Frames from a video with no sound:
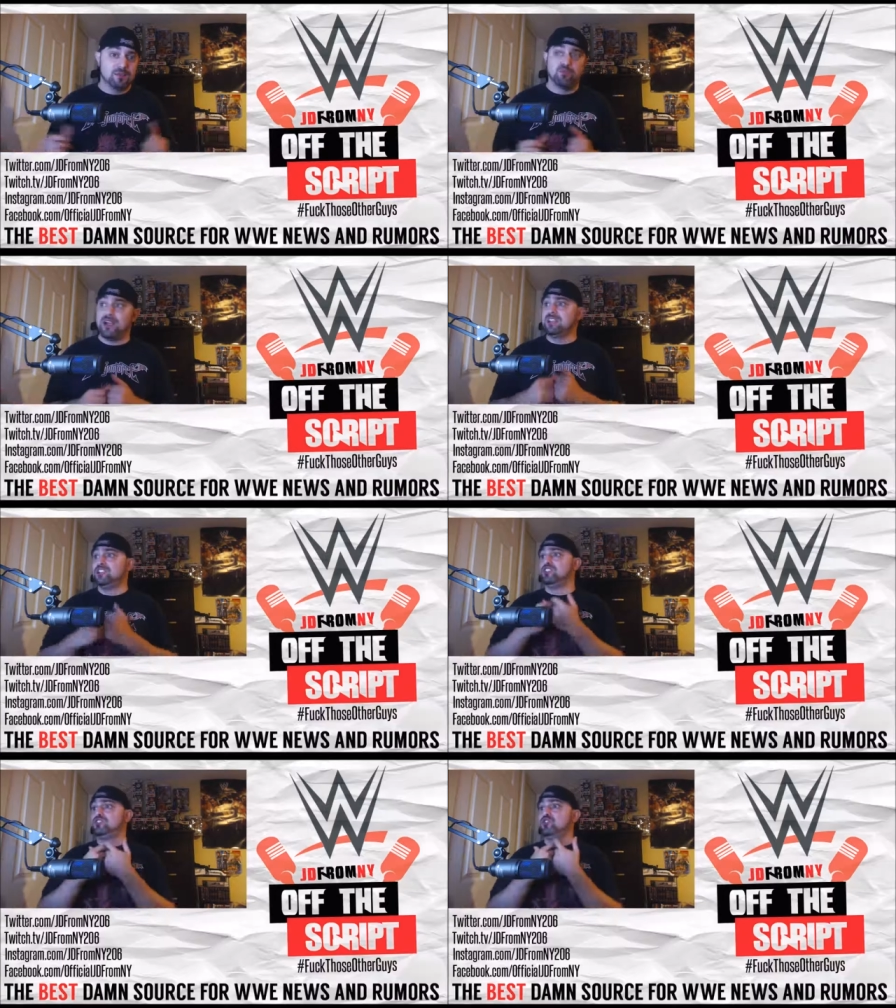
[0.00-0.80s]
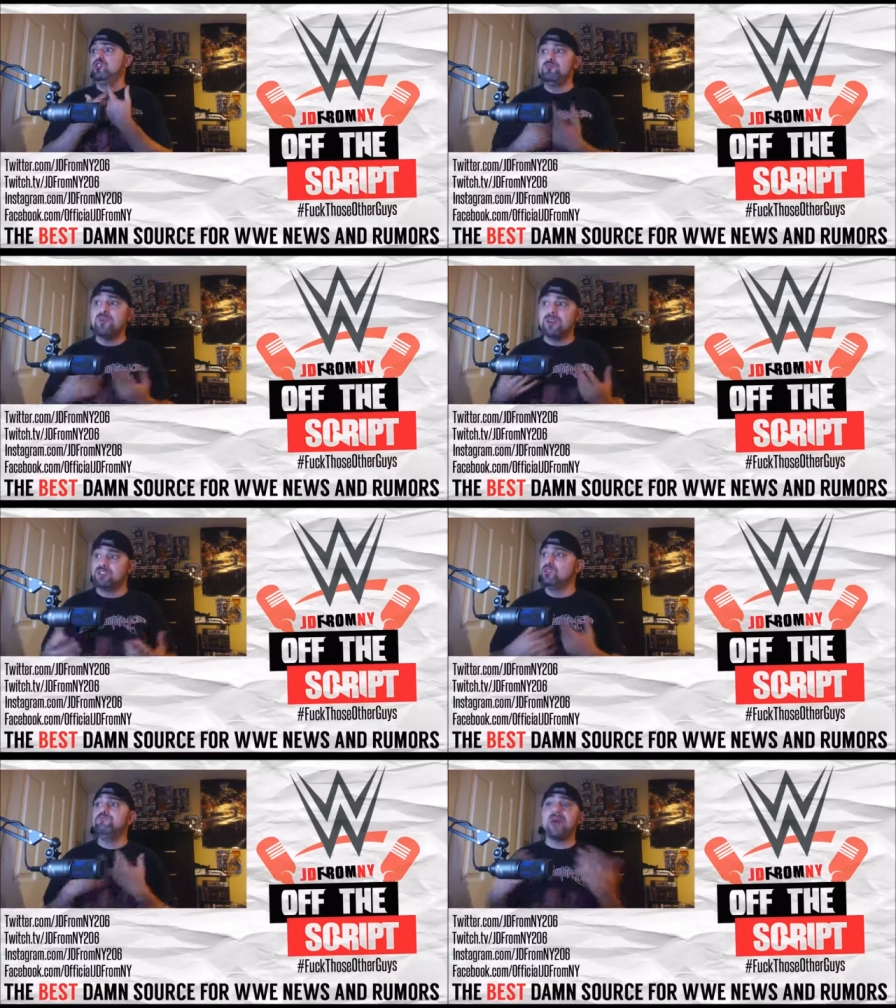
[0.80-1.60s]
The brand is too
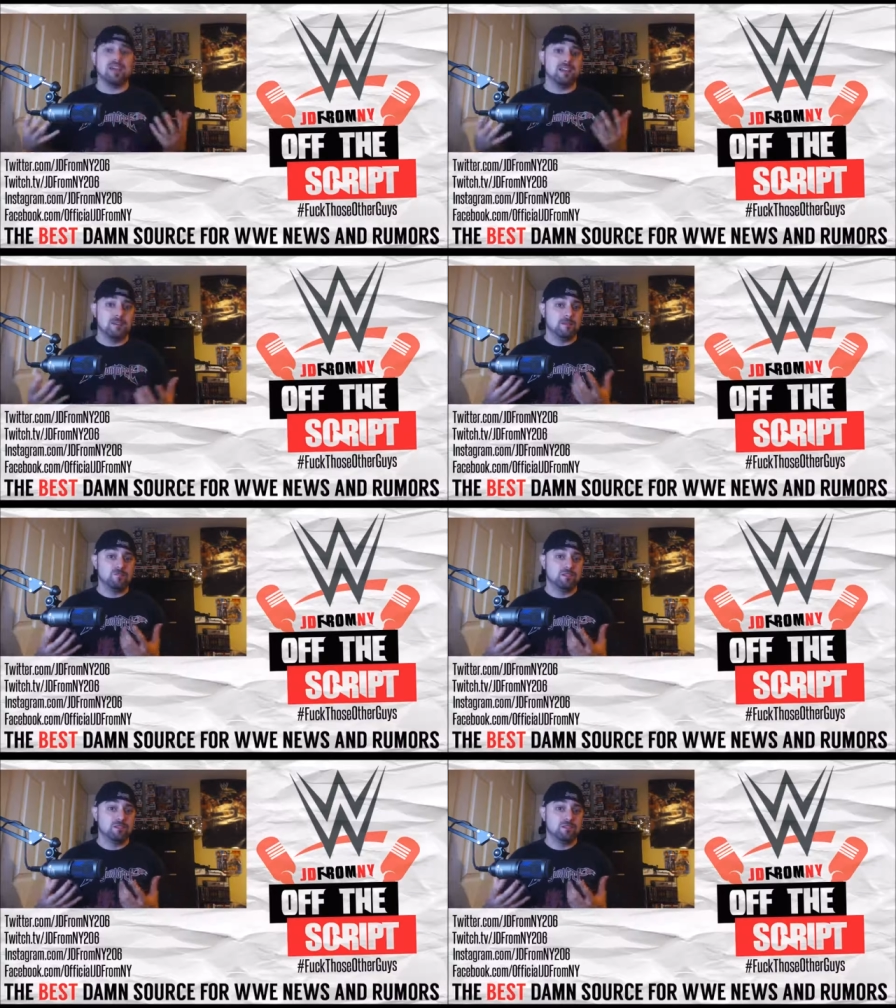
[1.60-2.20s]
too big